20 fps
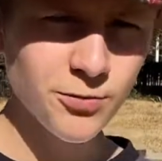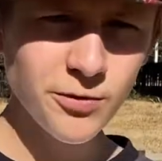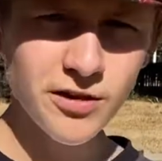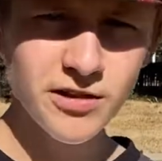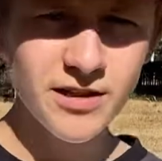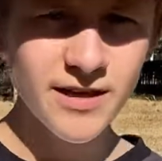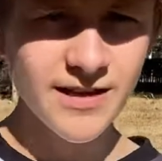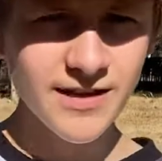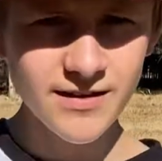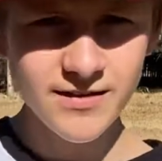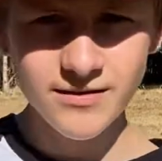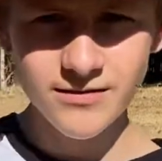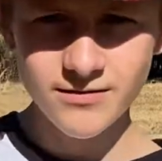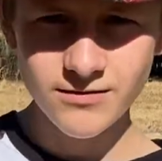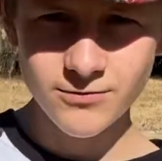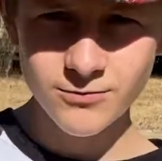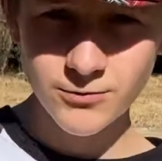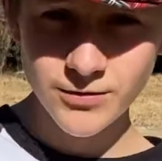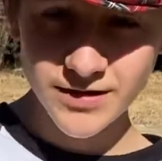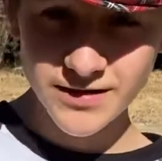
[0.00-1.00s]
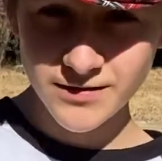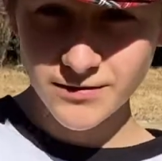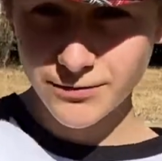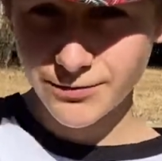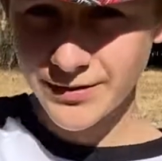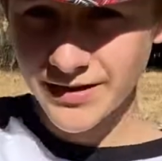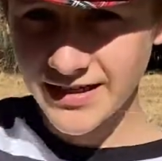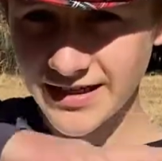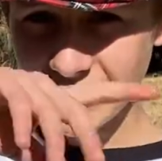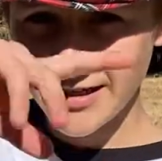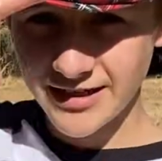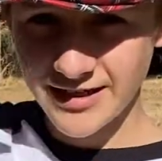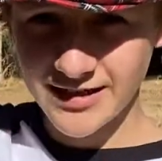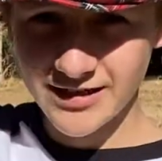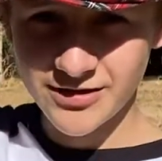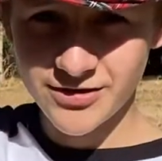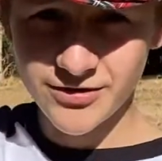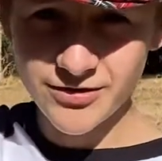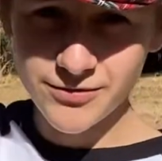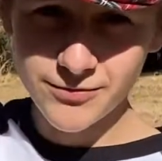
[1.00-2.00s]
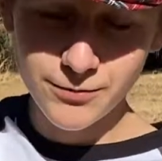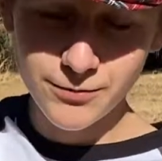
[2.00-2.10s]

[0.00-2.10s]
we'll be getting into